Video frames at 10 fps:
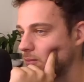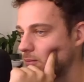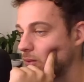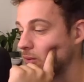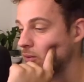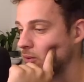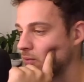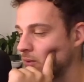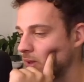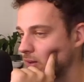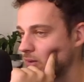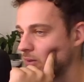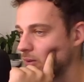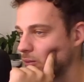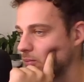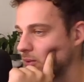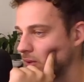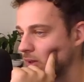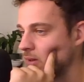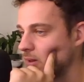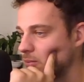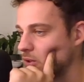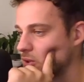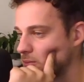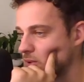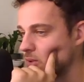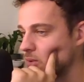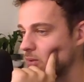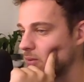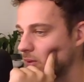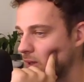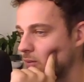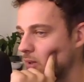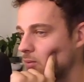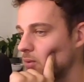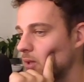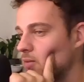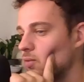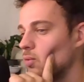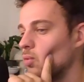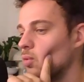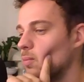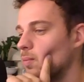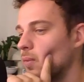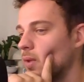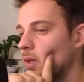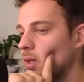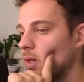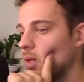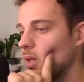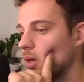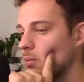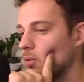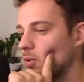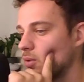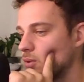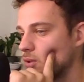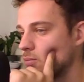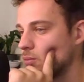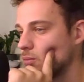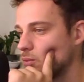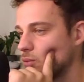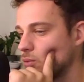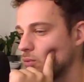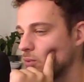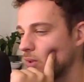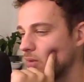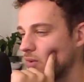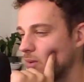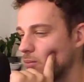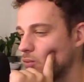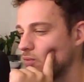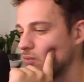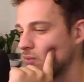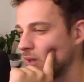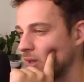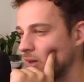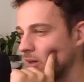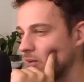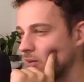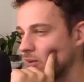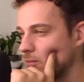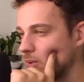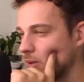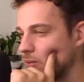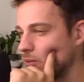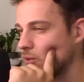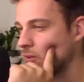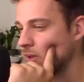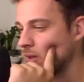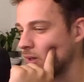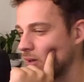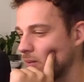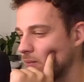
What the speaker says: Well, not even that, because I won't be taking that bishop. So now I will have to... I'm gonna just move. Well, if I move there, he's gonna play rook there.